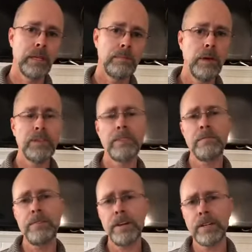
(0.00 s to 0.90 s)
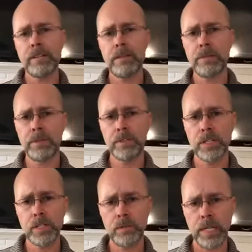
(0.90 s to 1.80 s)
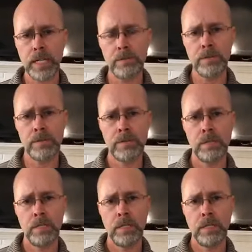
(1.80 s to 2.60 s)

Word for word: Both of them very similar dreams